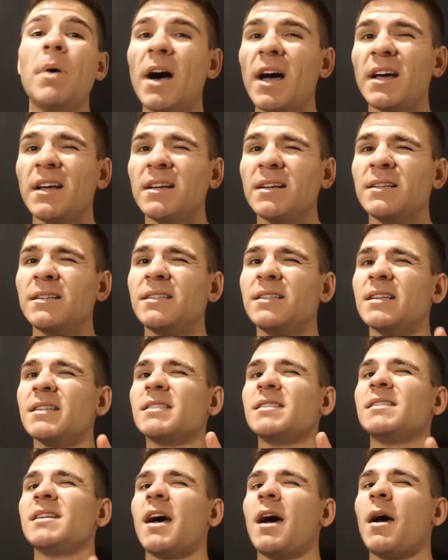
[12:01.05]
but
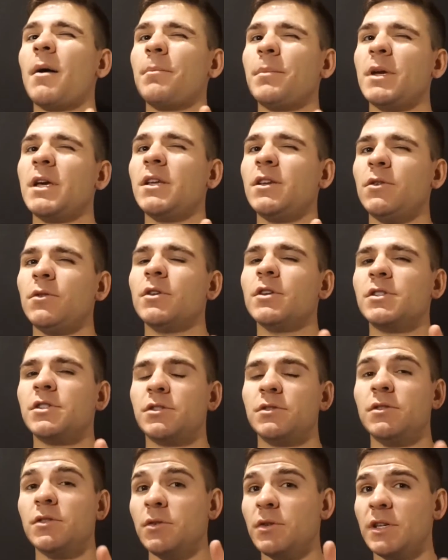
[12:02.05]
does not mean
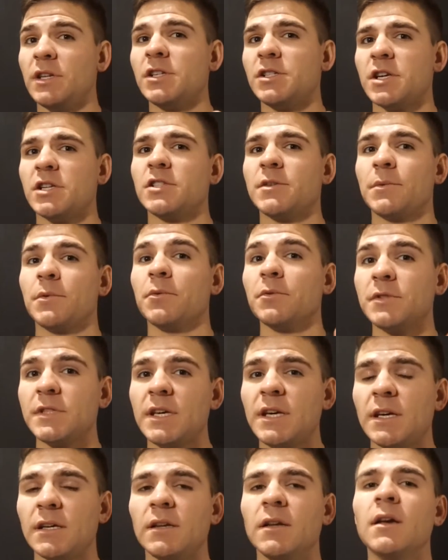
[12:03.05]
you need to change up the
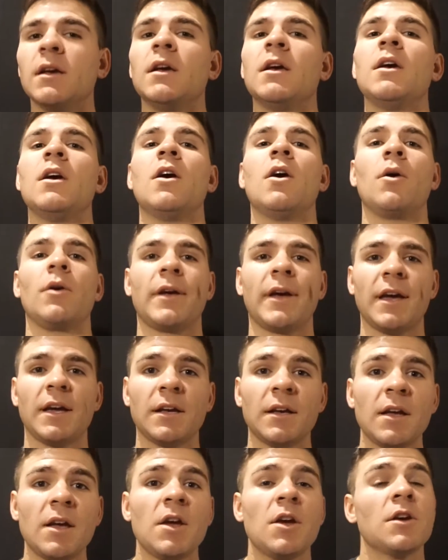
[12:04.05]
routine.
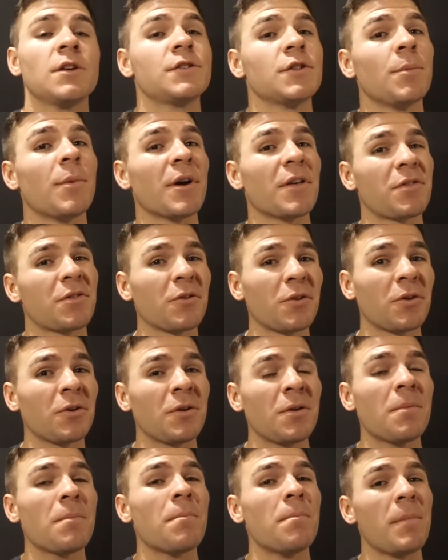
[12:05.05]
Okay, so my
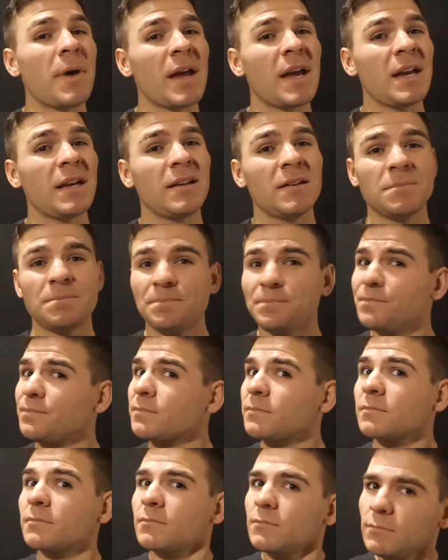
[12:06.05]
third main
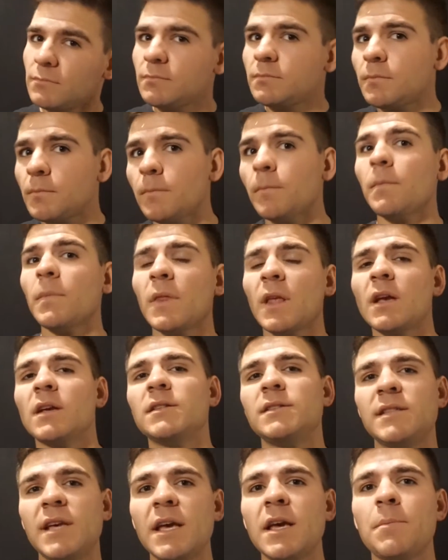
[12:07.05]

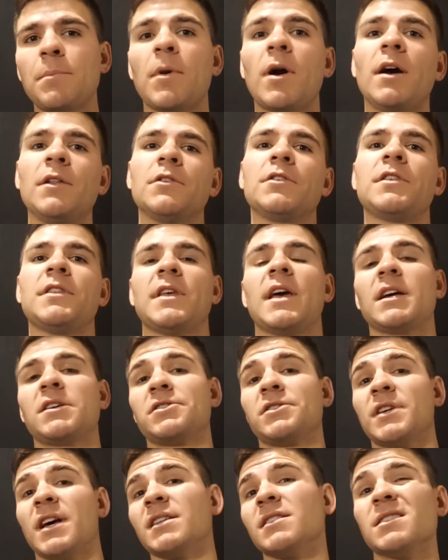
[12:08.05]
tip, other than the
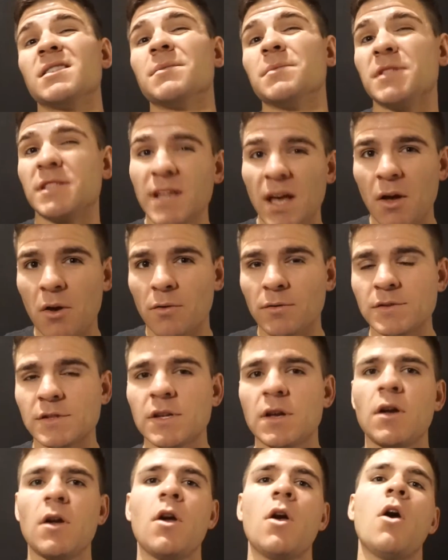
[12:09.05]
exercises themselves,
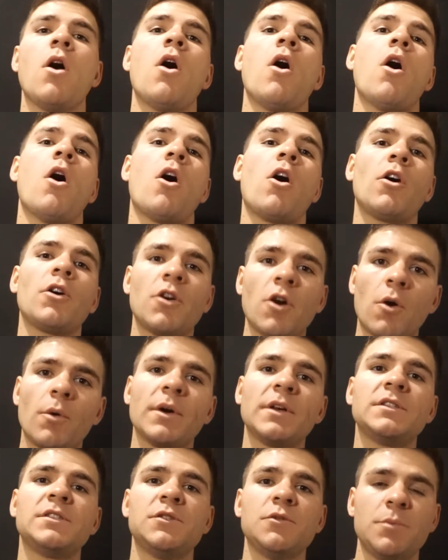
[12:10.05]
is
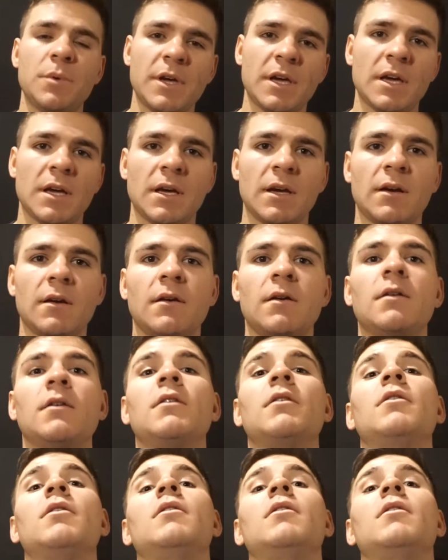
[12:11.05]
going to be,